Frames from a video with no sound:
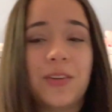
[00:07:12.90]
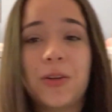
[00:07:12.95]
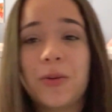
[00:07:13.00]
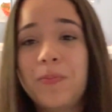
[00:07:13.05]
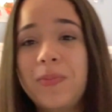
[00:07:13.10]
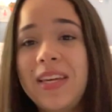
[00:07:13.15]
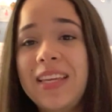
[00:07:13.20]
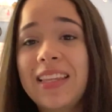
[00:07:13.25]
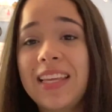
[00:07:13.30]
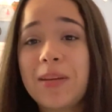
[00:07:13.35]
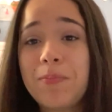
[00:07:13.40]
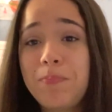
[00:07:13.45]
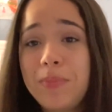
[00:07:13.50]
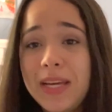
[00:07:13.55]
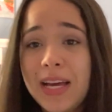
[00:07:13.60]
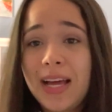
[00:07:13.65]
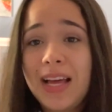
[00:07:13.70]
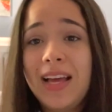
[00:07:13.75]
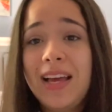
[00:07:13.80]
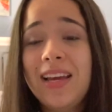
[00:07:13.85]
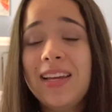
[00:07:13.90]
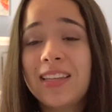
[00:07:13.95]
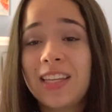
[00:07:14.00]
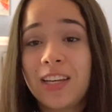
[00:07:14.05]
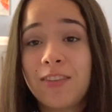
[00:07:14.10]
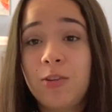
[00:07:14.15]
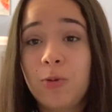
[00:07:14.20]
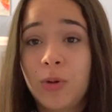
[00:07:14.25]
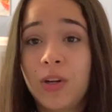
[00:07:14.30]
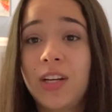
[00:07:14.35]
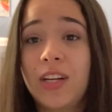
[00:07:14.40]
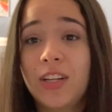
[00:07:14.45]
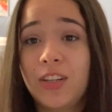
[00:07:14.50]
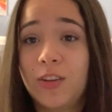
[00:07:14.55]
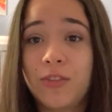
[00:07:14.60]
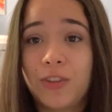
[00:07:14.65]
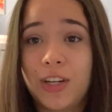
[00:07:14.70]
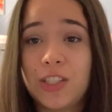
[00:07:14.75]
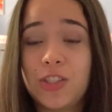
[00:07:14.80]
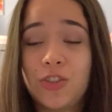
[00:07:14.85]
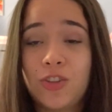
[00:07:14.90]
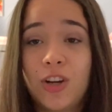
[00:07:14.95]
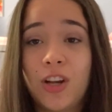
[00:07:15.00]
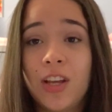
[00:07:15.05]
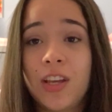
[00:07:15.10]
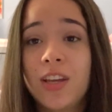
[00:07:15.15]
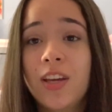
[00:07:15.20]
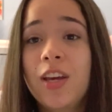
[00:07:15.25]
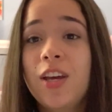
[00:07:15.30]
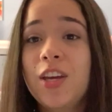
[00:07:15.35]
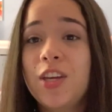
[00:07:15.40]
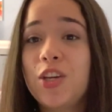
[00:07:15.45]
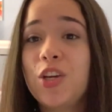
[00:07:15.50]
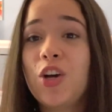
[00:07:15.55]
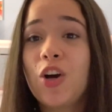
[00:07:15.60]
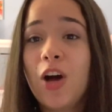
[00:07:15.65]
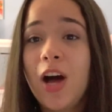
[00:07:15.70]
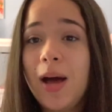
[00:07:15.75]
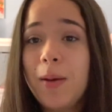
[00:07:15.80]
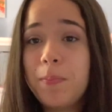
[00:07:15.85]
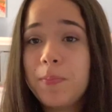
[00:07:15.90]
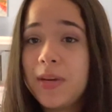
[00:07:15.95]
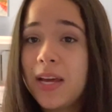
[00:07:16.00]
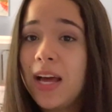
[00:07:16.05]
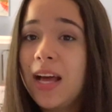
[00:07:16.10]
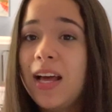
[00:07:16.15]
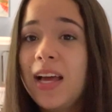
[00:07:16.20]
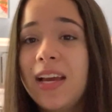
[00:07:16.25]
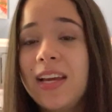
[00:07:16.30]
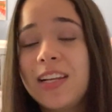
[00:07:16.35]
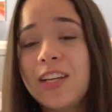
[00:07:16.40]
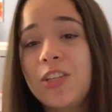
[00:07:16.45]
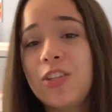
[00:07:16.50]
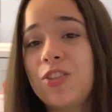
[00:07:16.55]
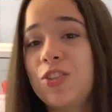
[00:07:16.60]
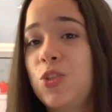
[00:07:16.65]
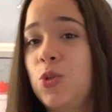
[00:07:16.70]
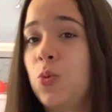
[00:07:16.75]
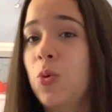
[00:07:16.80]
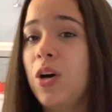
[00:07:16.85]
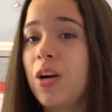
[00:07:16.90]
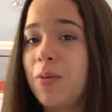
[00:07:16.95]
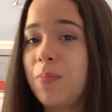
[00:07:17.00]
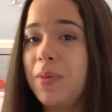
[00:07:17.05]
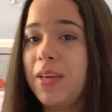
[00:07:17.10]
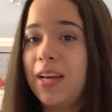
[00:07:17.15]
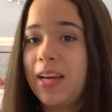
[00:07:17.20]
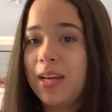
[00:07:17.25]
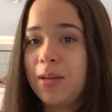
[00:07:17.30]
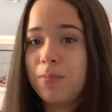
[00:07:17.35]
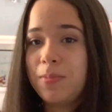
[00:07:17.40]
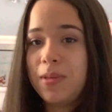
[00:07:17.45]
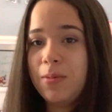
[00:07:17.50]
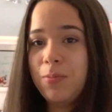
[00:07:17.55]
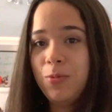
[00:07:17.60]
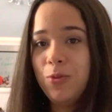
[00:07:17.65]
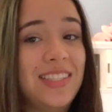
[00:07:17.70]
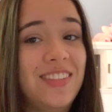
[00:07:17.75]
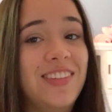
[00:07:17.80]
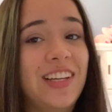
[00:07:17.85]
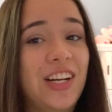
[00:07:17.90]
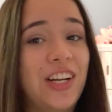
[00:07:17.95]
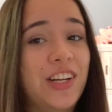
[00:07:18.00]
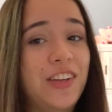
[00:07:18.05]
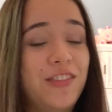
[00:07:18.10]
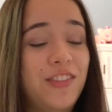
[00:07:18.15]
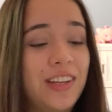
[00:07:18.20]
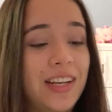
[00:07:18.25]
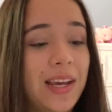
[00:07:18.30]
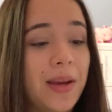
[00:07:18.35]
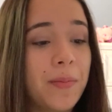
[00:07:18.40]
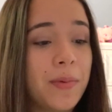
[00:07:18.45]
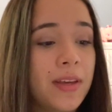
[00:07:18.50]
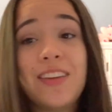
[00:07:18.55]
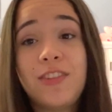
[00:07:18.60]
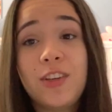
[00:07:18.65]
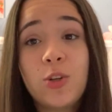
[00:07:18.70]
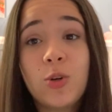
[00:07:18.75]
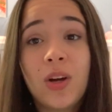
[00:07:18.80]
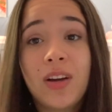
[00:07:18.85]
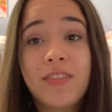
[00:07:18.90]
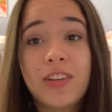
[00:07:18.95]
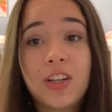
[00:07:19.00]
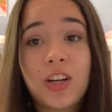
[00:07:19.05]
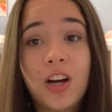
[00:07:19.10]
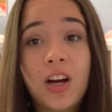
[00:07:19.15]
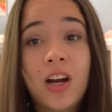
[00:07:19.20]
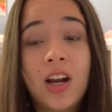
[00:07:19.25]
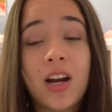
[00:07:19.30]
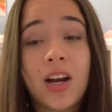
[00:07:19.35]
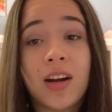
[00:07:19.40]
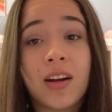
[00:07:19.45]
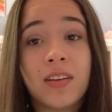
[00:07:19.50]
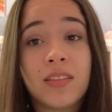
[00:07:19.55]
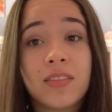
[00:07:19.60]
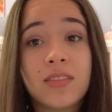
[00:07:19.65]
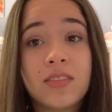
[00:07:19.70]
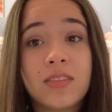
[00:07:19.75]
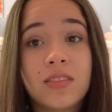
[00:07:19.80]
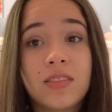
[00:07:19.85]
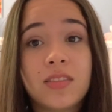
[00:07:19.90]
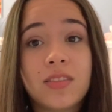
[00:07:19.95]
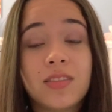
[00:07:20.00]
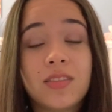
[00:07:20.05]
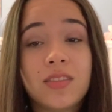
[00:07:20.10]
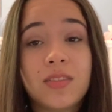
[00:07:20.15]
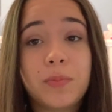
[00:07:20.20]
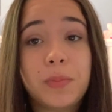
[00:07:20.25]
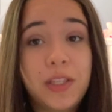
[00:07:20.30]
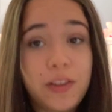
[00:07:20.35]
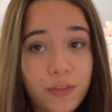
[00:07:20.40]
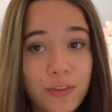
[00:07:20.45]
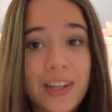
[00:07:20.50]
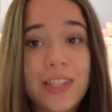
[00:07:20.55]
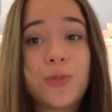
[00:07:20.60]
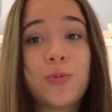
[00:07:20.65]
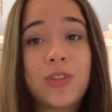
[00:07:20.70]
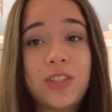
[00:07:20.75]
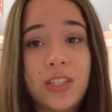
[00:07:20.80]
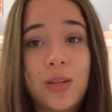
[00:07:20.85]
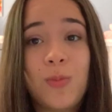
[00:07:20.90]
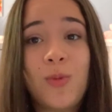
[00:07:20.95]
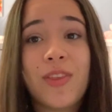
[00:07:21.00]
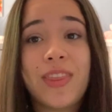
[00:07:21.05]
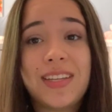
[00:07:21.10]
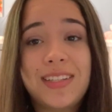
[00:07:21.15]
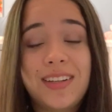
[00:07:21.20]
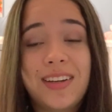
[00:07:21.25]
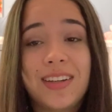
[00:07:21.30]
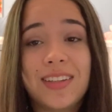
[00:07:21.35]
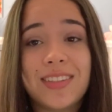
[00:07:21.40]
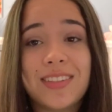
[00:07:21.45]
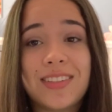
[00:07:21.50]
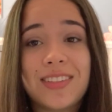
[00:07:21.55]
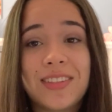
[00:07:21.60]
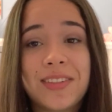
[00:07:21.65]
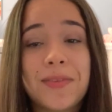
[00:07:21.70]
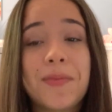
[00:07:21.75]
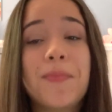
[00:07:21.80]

Or being like behind, like if you work in a restaurant, you go hop behind and you see walk behind people. It's very funny. If you don't have a car, be friends with someone that does.